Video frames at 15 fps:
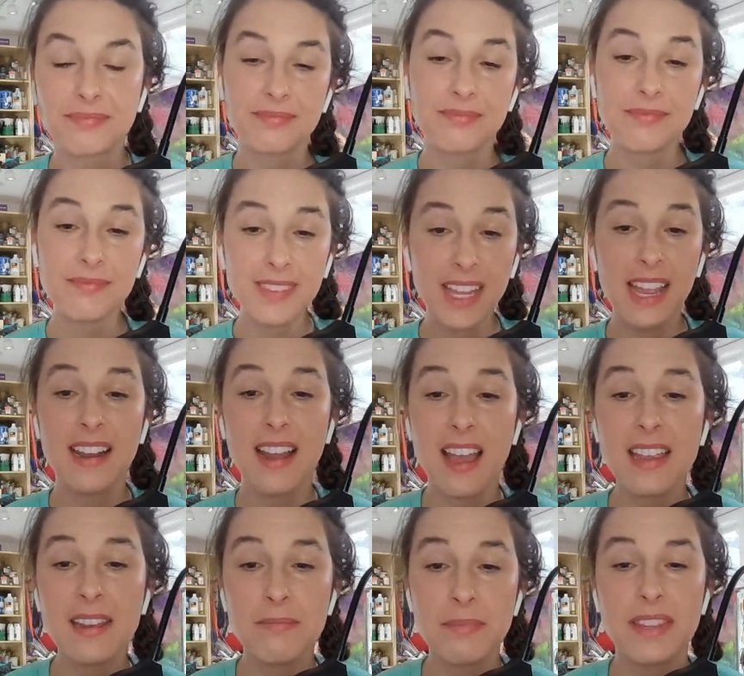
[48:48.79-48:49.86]
Mm-hmm. And I
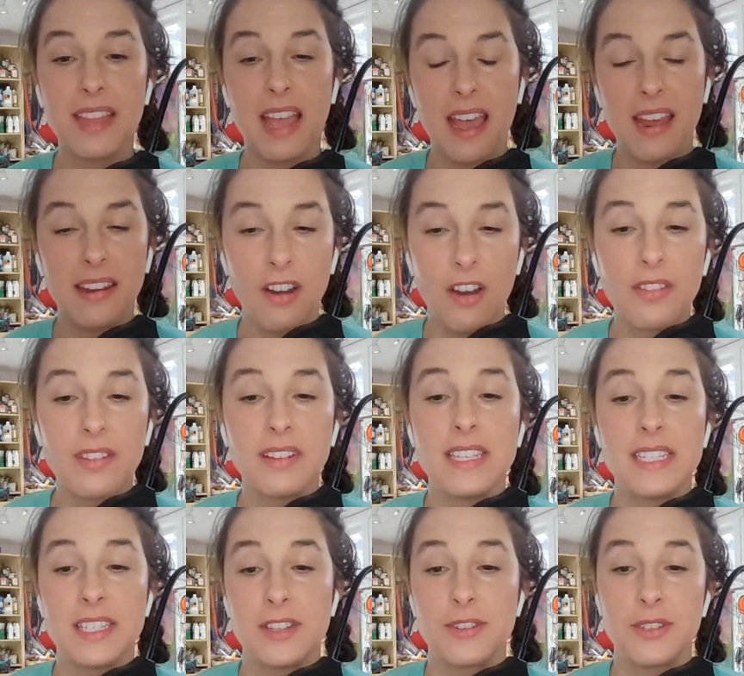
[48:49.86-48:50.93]
admit that and all the
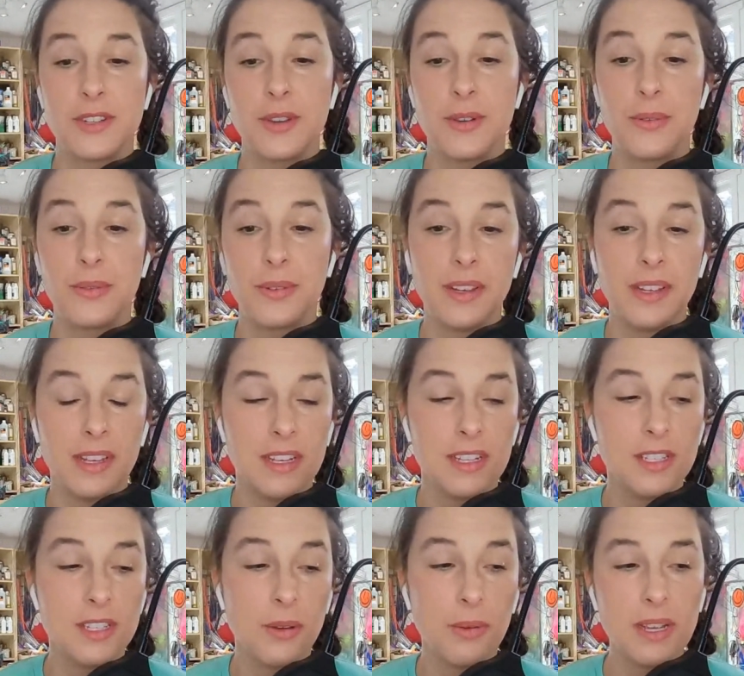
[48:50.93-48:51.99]
listeners know.
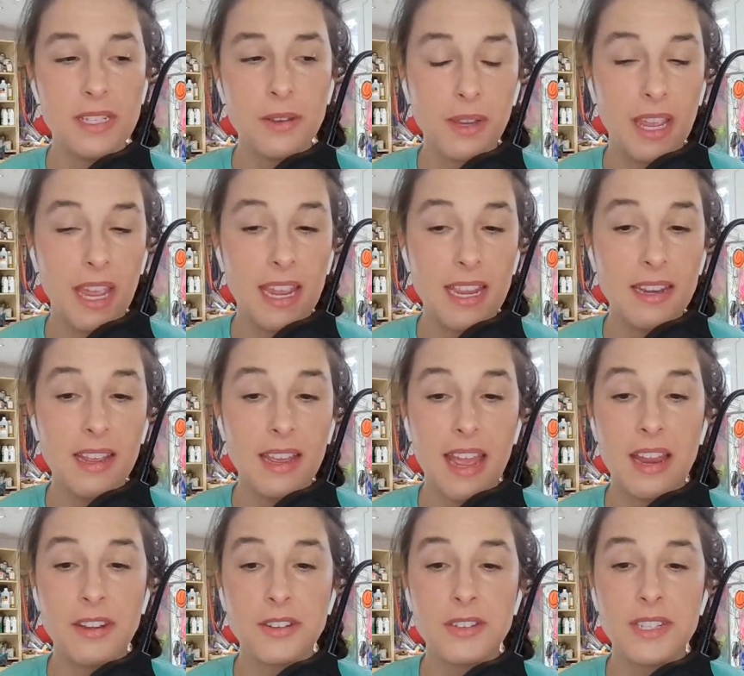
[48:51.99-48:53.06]
So it's okay to
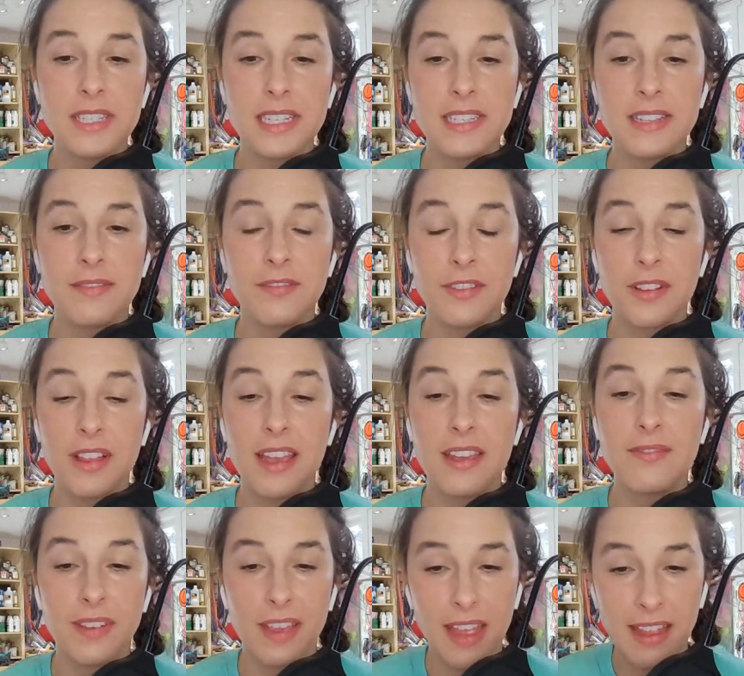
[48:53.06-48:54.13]
enter a season of your life
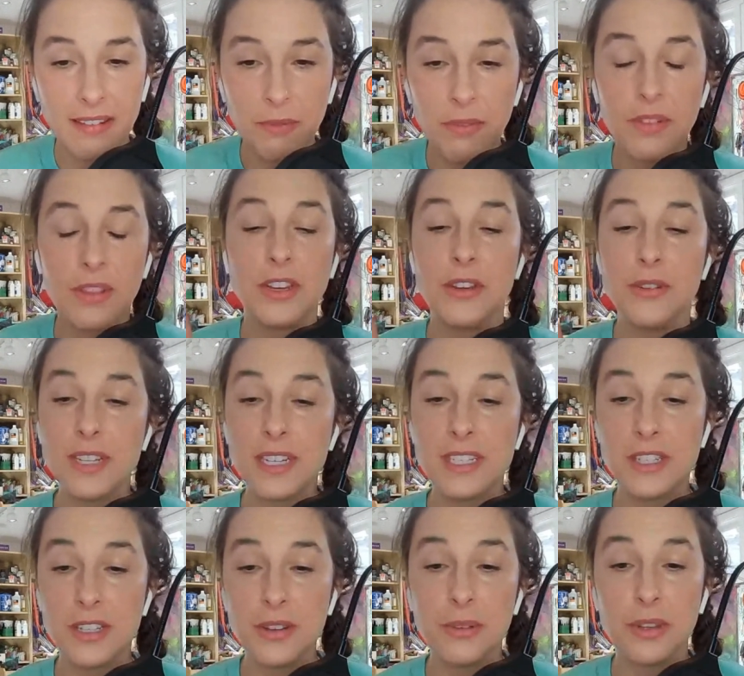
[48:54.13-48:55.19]
and you did
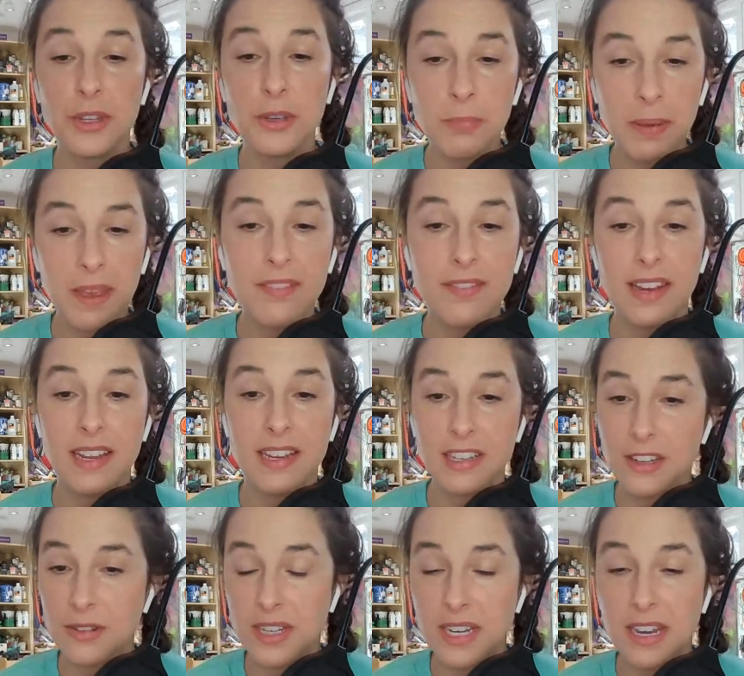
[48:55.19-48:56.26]
too. You pivoted.
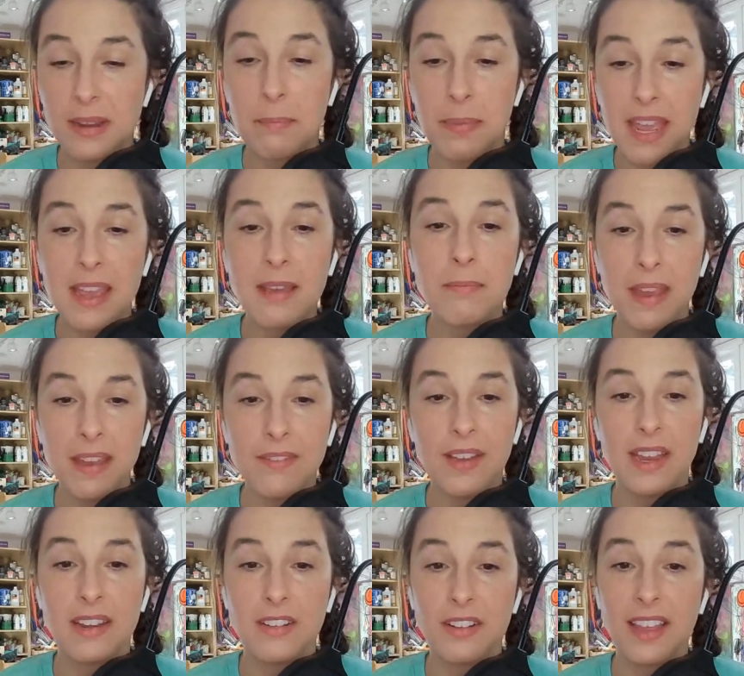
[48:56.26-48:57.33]
You did a big
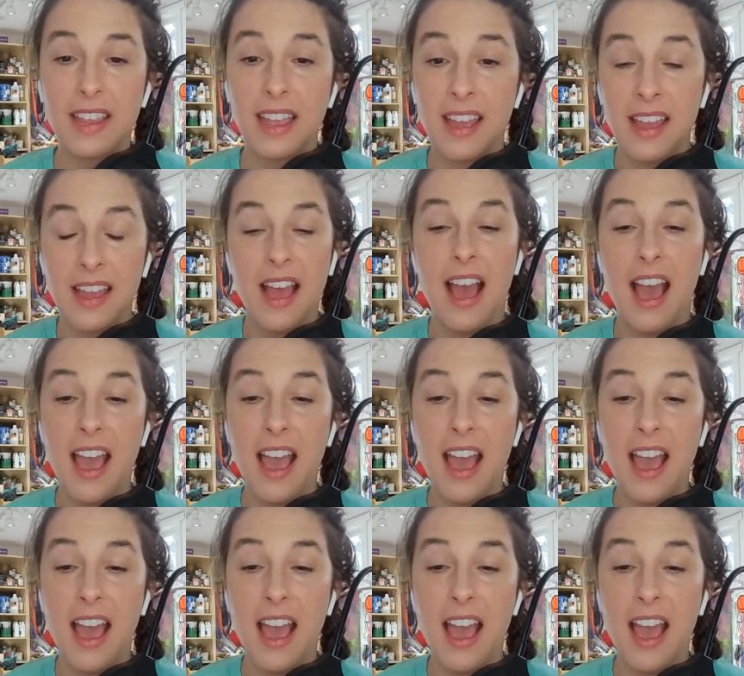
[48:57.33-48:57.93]
pivot and you're like, yeah.